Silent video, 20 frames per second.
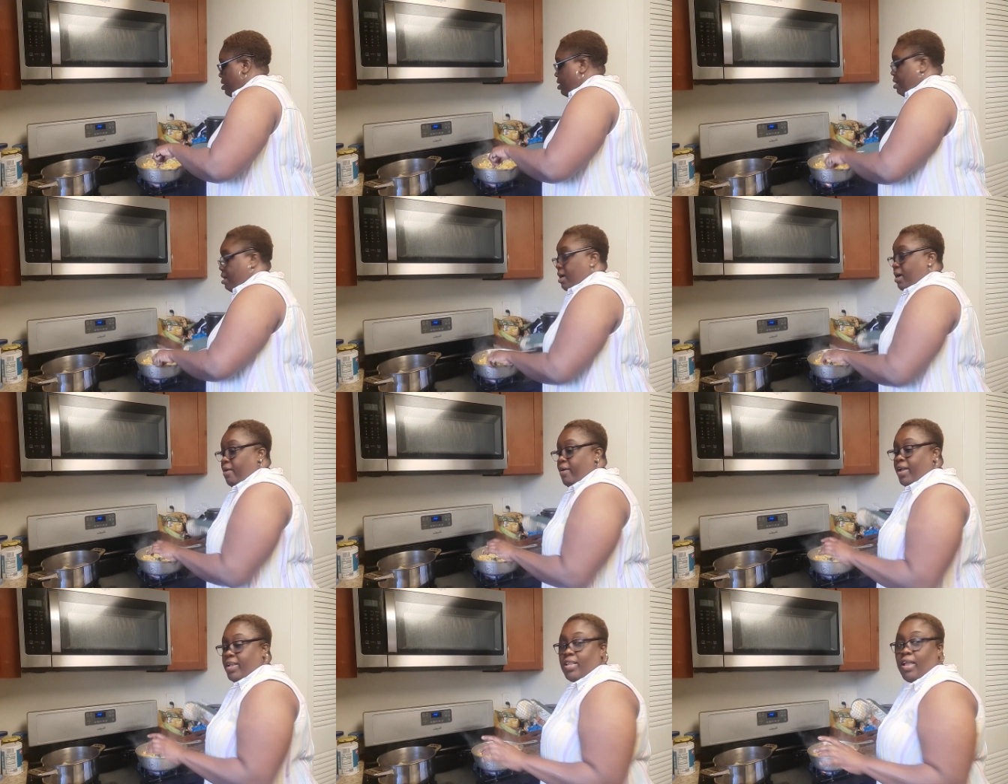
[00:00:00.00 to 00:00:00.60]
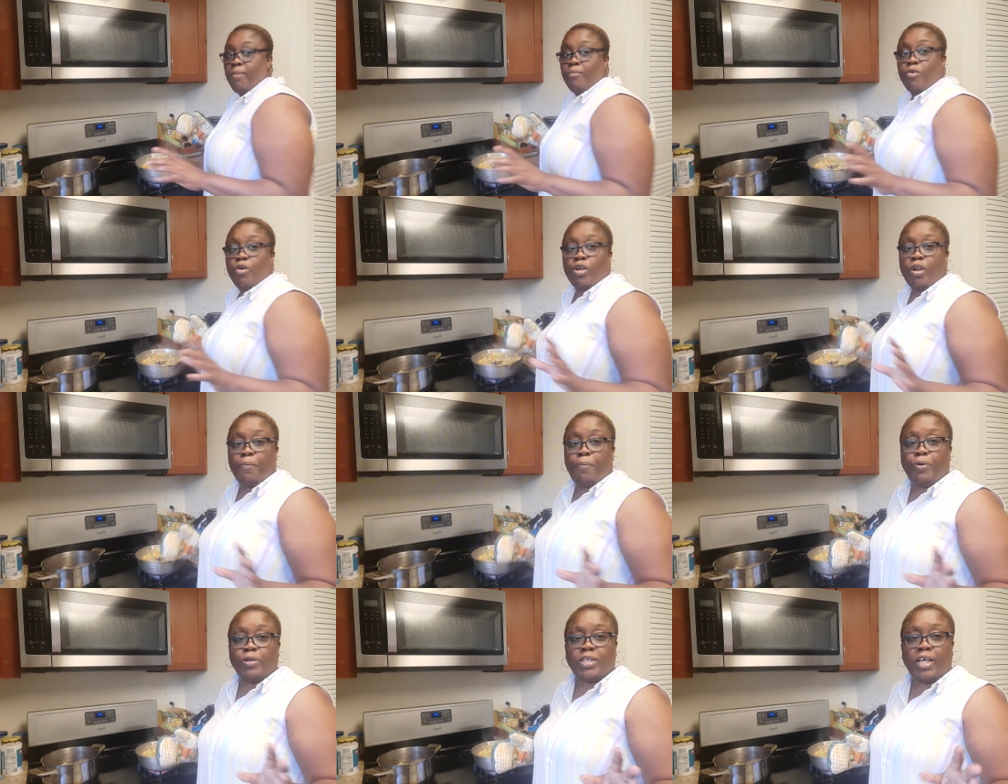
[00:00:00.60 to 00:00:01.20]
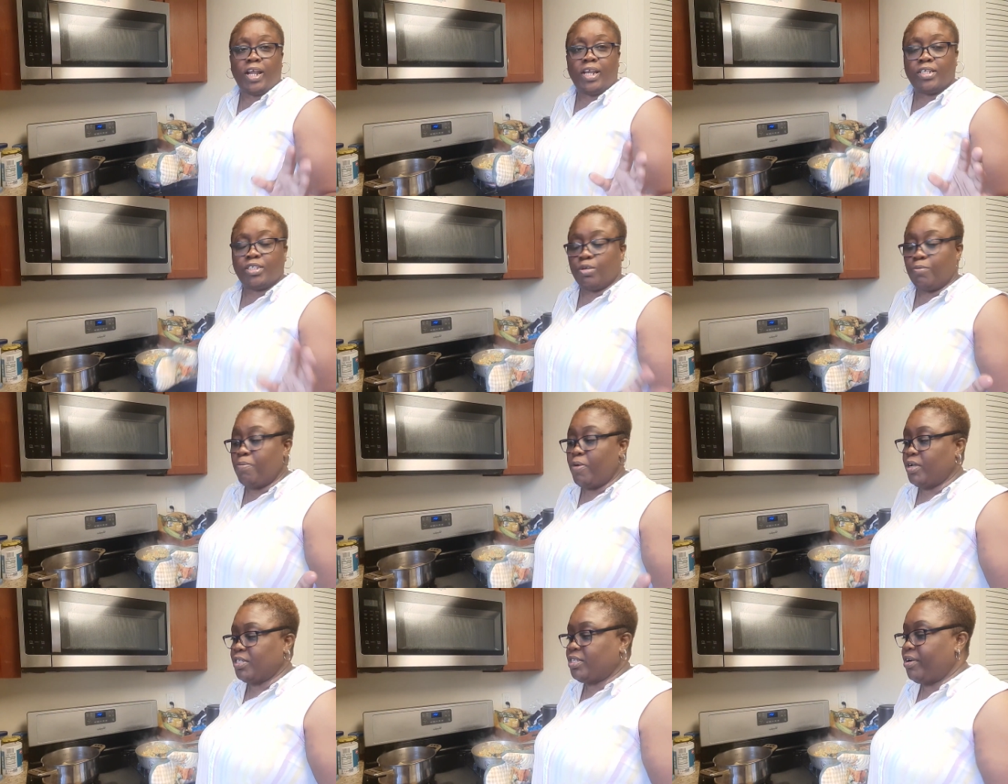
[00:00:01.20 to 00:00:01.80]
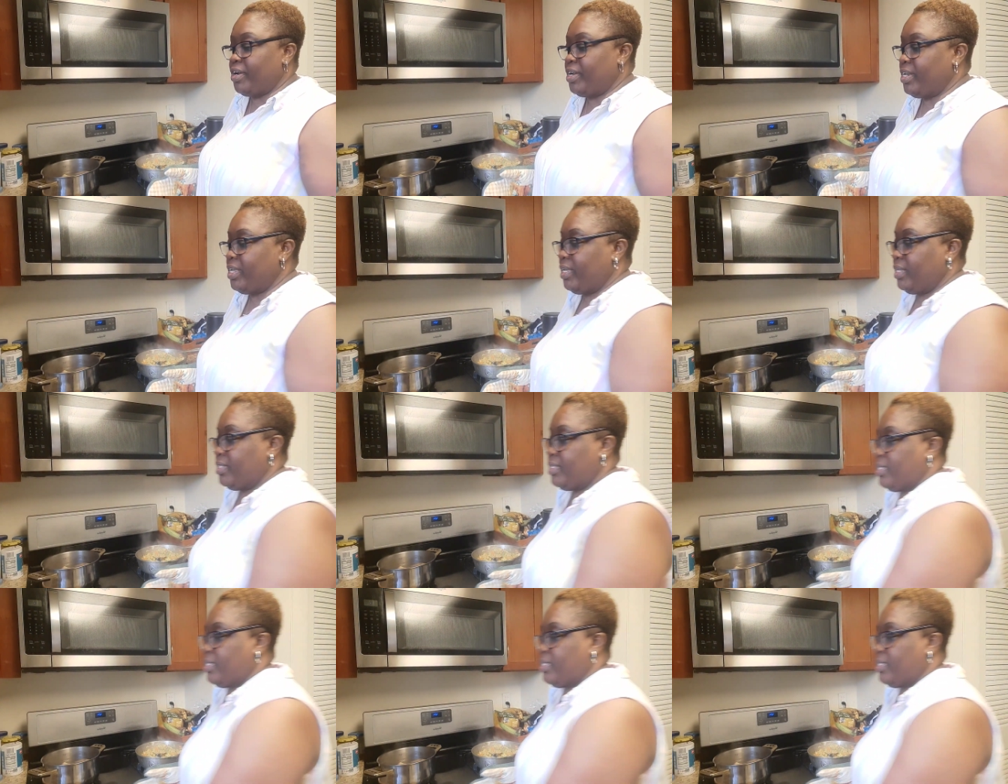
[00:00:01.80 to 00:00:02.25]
Alright, I'm going to put a little butter in it.